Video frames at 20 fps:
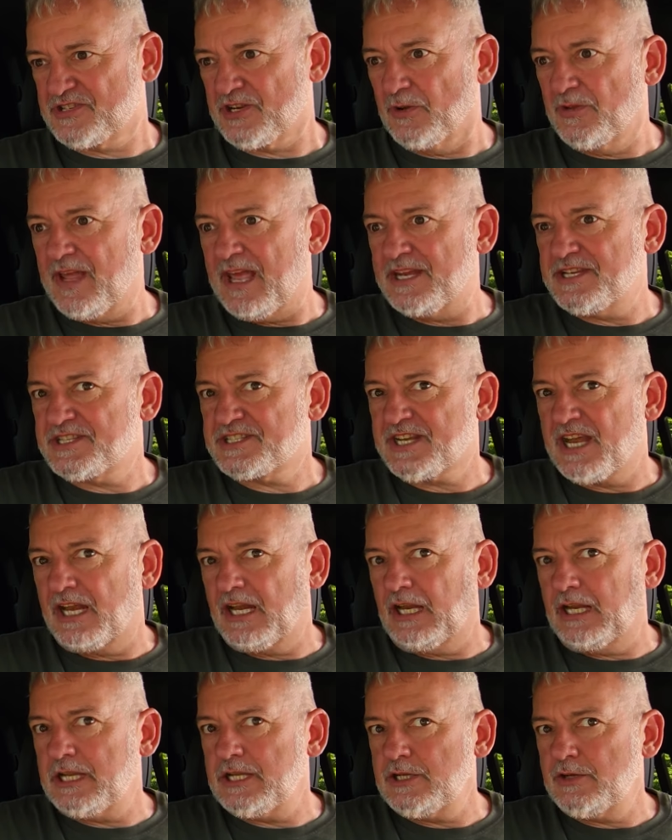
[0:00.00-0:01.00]
So then
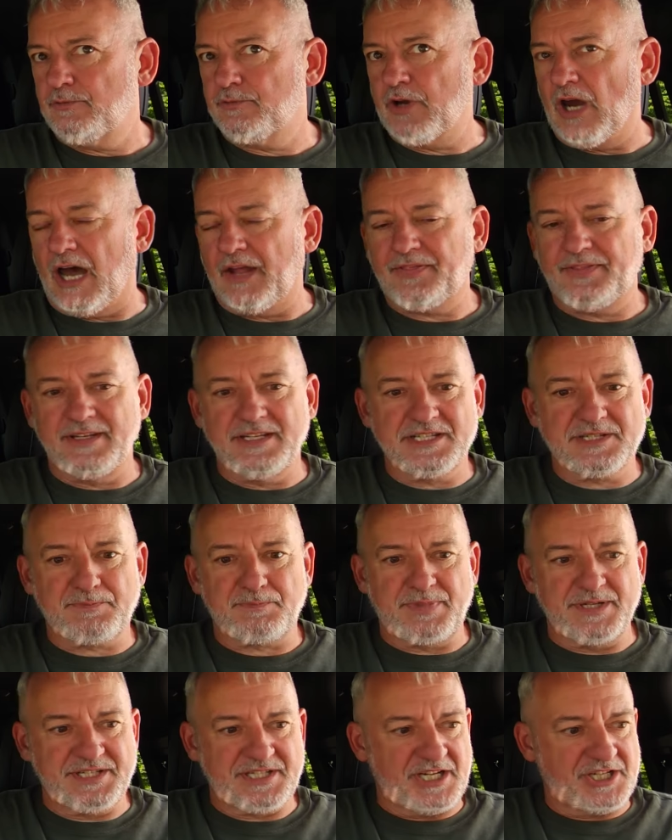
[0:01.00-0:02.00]
suddenly you've got this
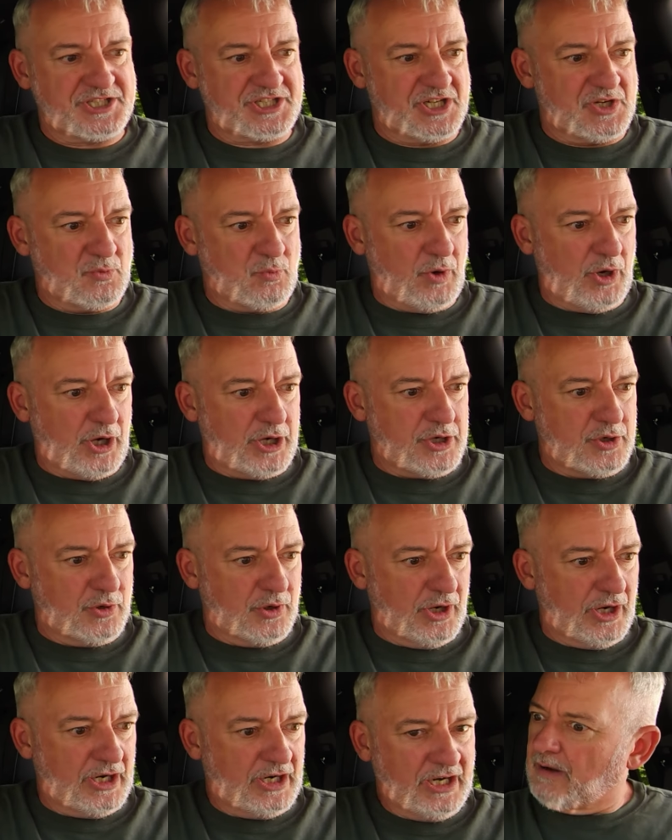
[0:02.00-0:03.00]
position where
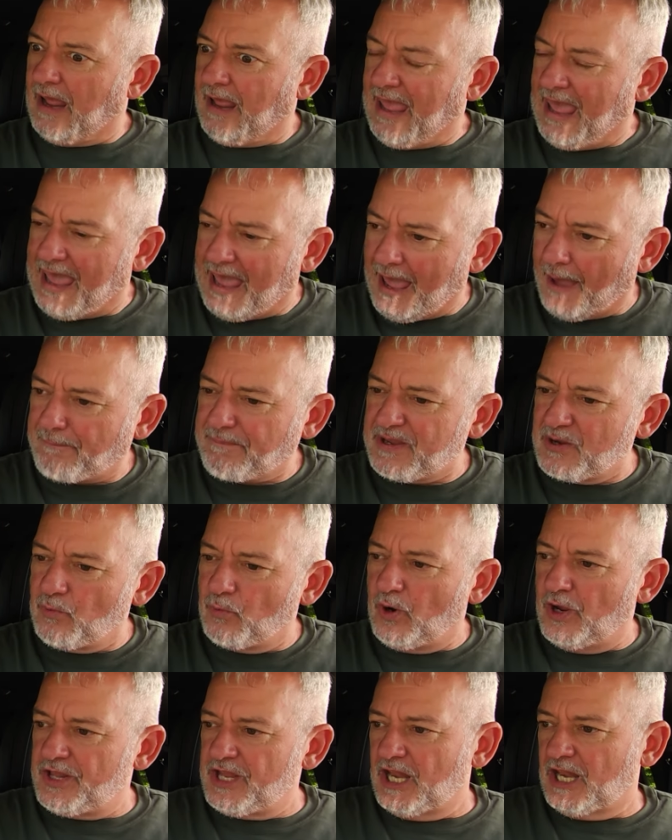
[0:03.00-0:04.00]
you're happy
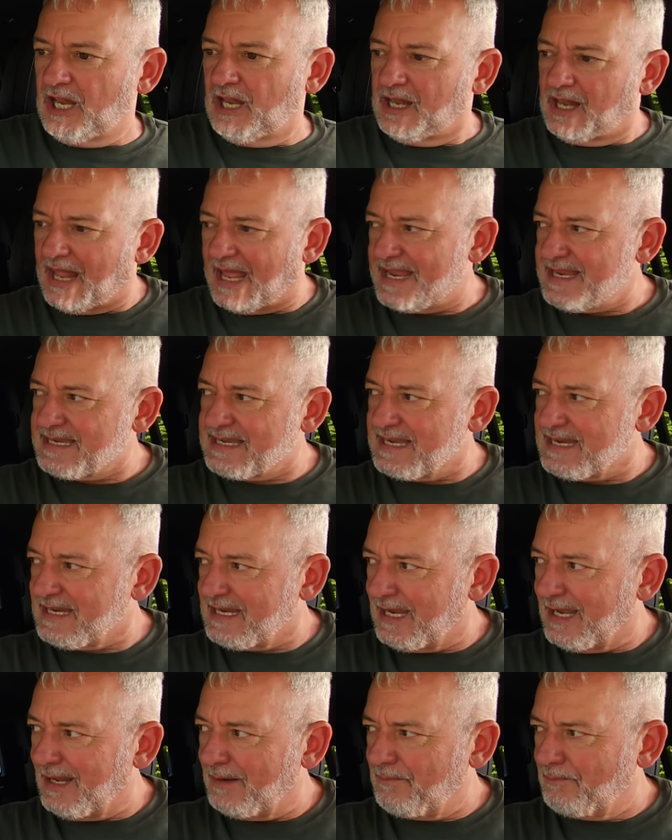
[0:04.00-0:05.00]
with it, liking
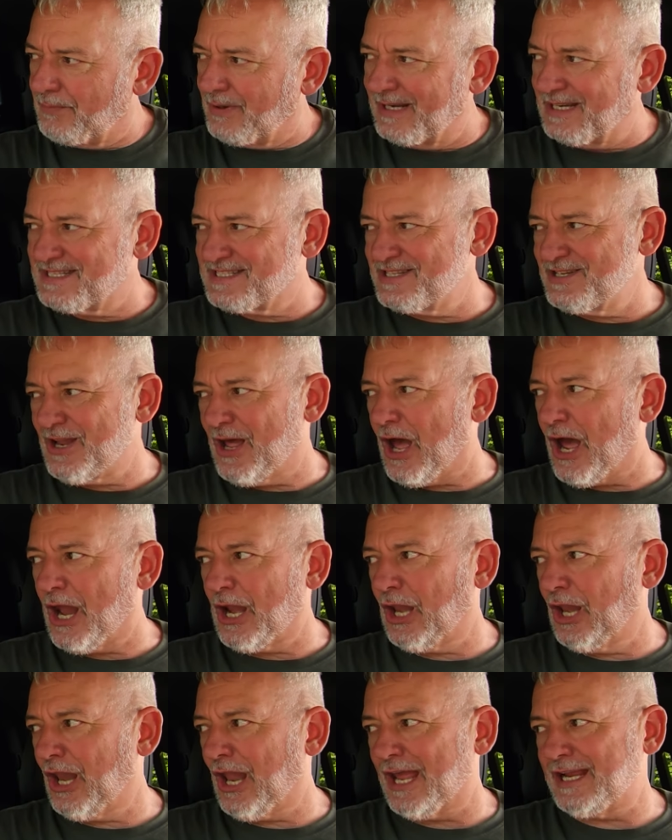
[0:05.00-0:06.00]
it, but it's
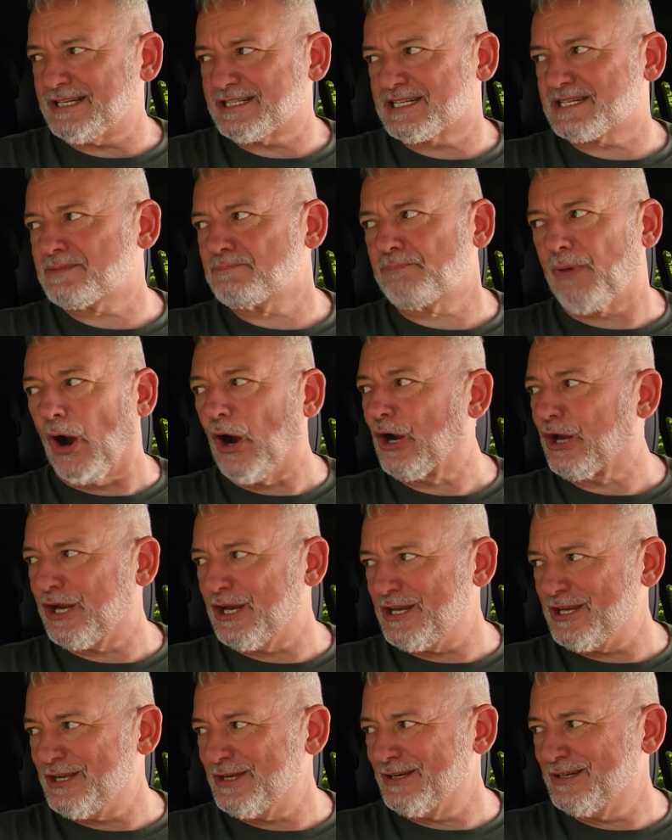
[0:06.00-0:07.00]
not like
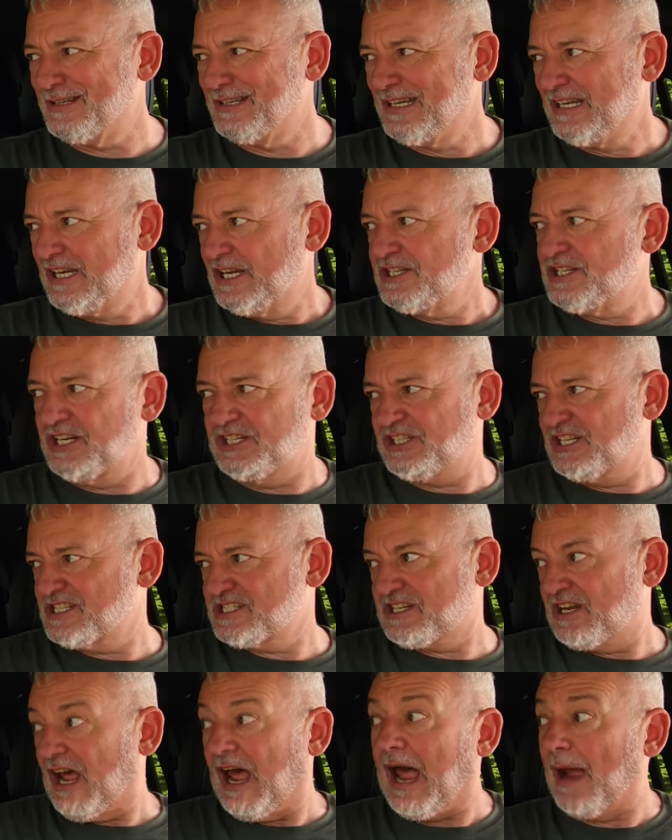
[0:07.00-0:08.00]
sparking you to
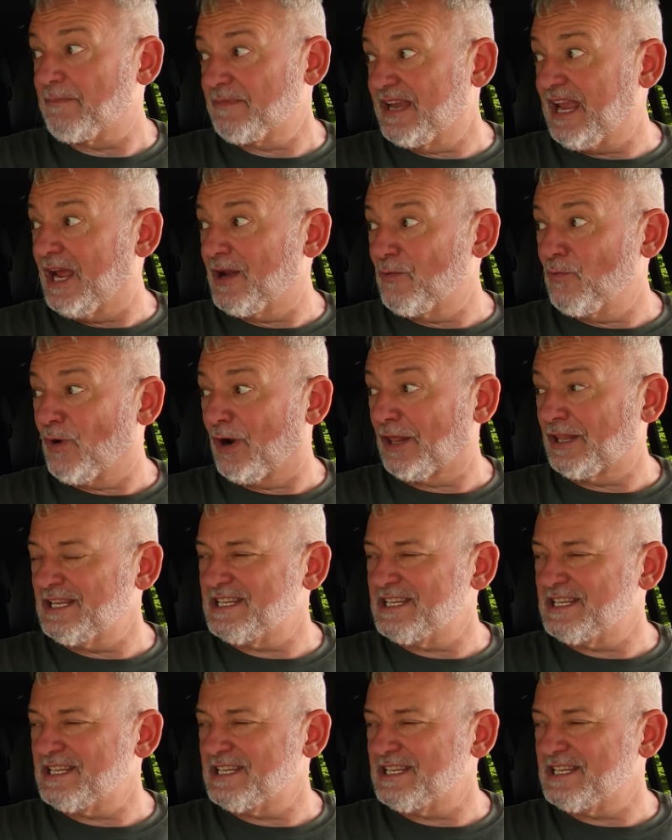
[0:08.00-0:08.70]
just, I'm getting one of